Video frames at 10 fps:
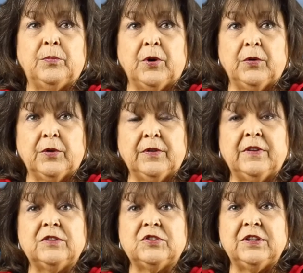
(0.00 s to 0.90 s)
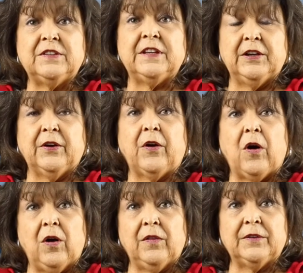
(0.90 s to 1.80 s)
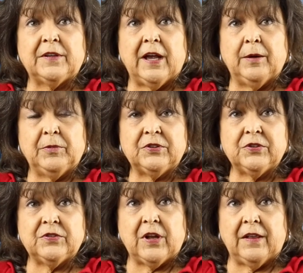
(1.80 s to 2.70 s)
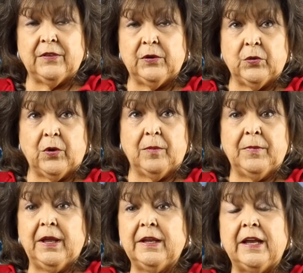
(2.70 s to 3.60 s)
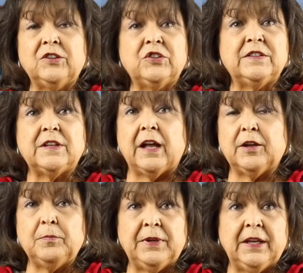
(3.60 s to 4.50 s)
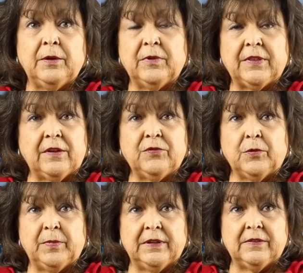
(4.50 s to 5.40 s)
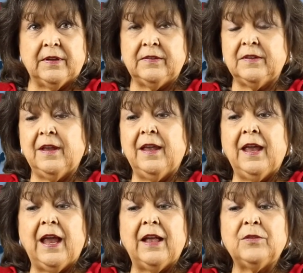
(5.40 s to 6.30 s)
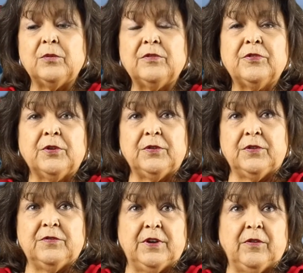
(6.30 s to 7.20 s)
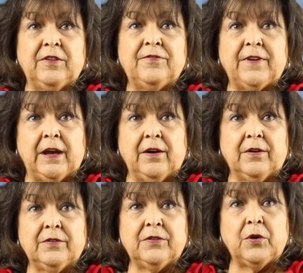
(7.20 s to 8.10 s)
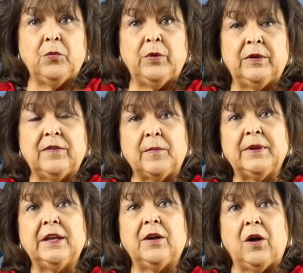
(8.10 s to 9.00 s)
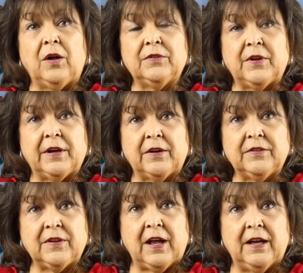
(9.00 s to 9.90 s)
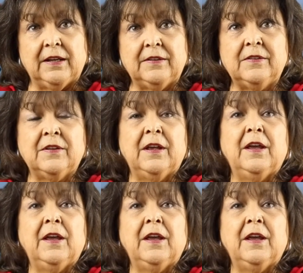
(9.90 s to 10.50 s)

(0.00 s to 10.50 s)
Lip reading: broker is that she's here all the time, which is not the norm, and she's not competing with us for business, and the referrals are very fair. So when somebody calls on our signs,